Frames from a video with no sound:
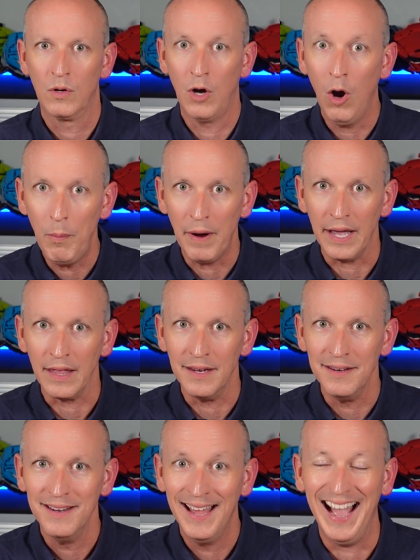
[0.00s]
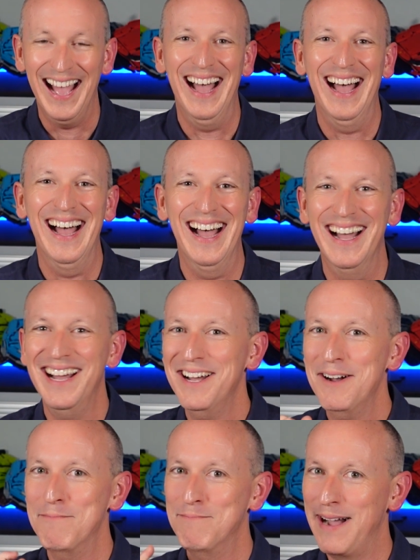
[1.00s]
Copilot? Haha!
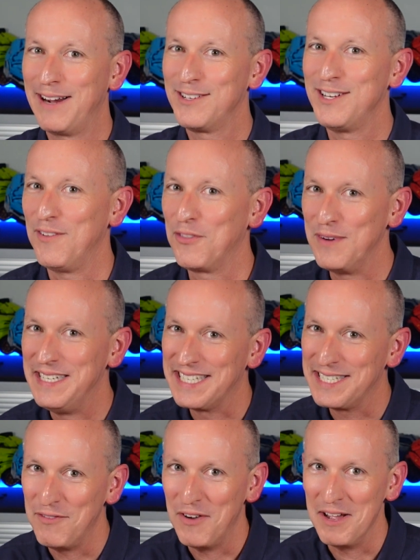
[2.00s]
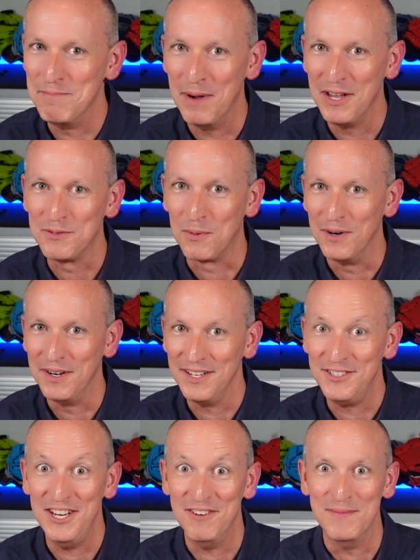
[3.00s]
Microsoft 365 buzzword
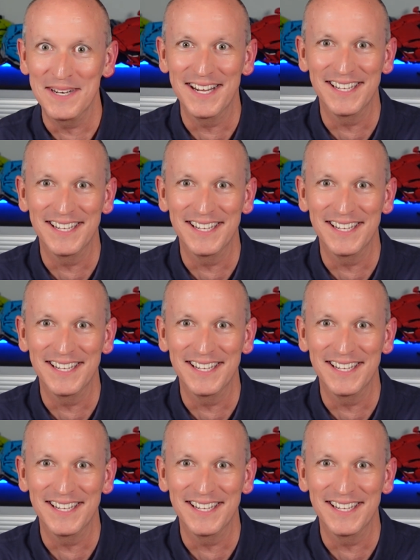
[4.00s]
achievement